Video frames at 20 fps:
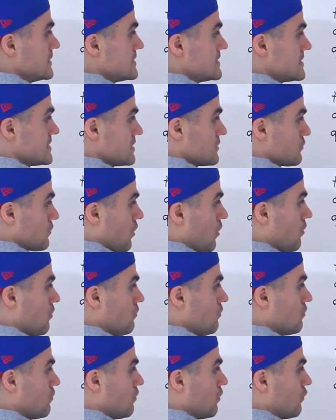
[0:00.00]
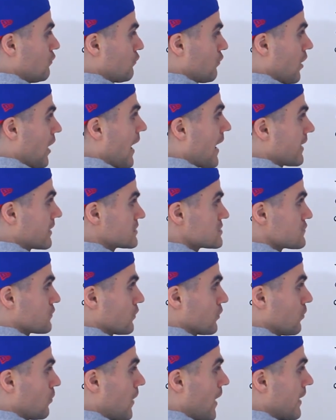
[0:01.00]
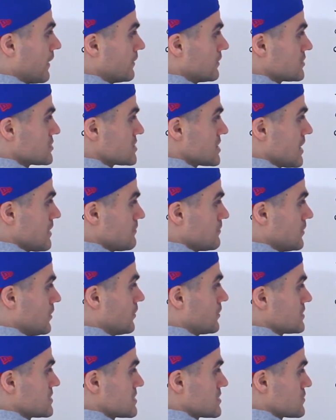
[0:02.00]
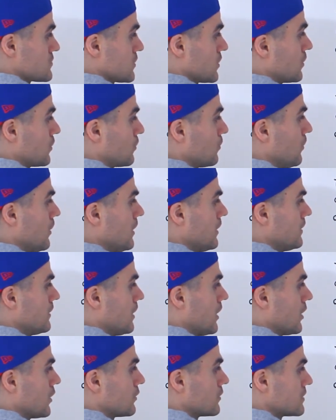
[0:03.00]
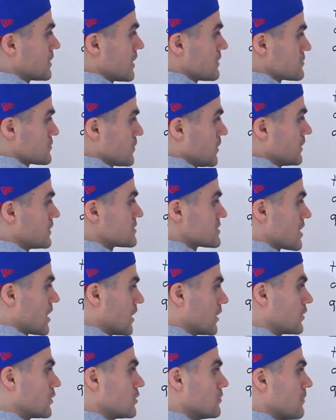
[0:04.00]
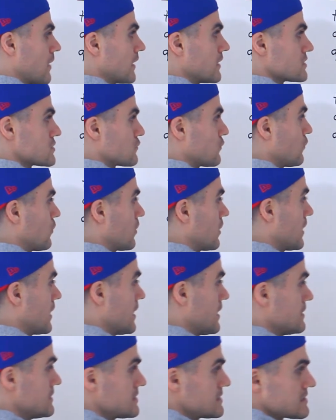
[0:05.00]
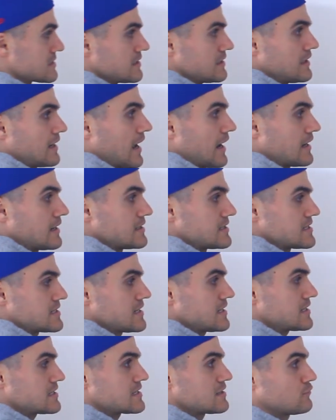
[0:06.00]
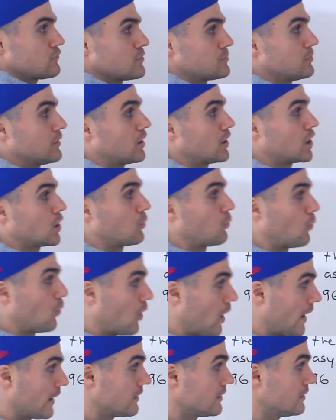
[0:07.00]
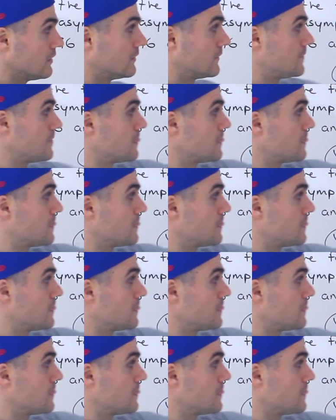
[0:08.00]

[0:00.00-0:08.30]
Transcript: 0 for x for the y-intercept, notice this would go to 1. 100 times 1 is 100, minus 4 is 96. If we plug in 1